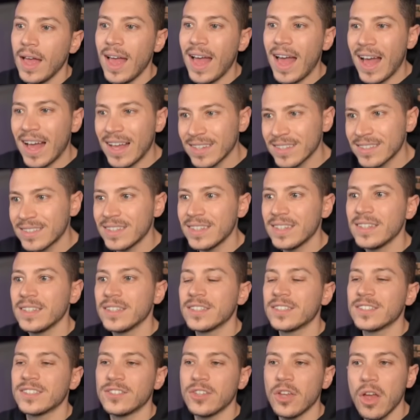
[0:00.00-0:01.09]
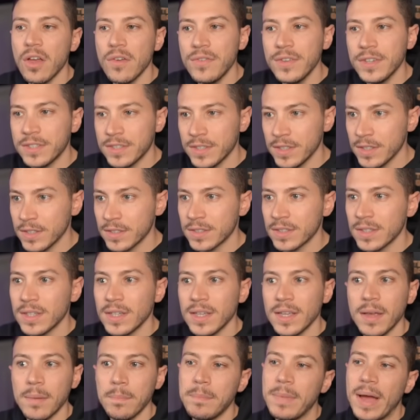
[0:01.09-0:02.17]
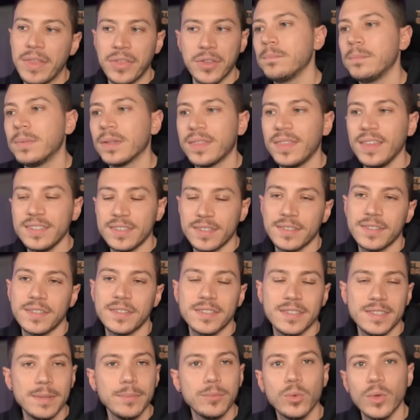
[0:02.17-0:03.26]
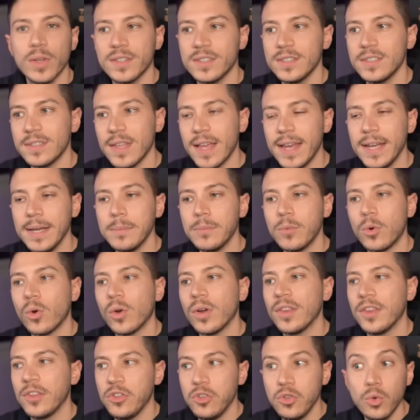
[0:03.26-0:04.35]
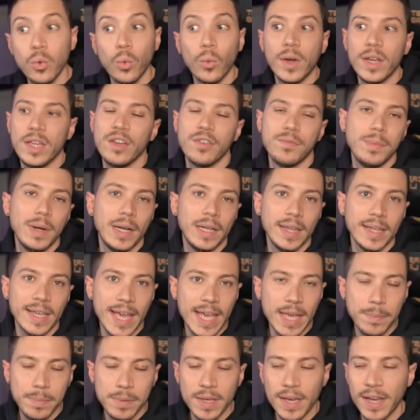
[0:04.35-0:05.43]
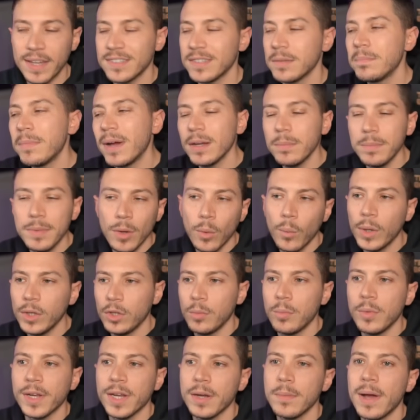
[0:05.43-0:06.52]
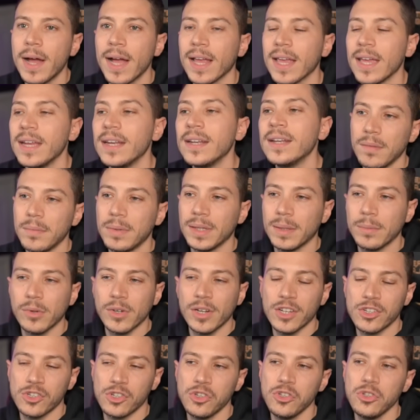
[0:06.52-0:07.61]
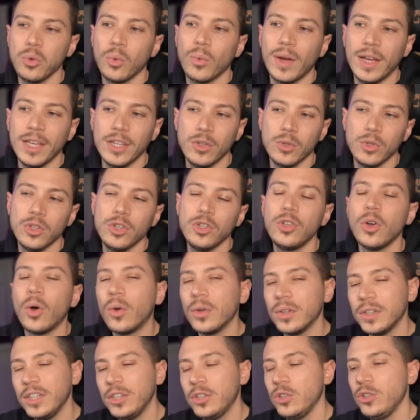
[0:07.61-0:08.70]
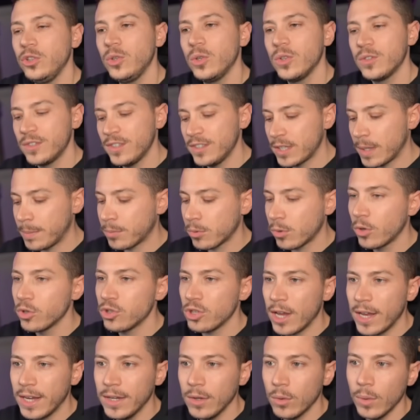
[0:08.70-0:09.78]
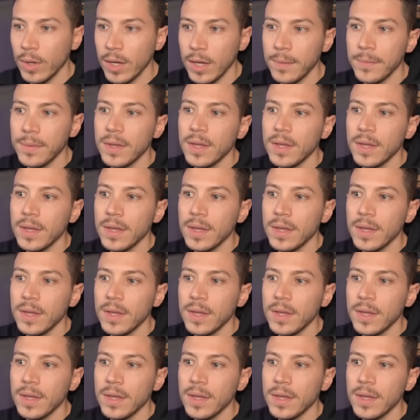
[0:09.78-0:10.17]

as services method, but this doesn't seem to exist anymore in the new way of building APIs. There might be a way to bring it back in, but I'm going to show you why you don't need to use this approach anyway.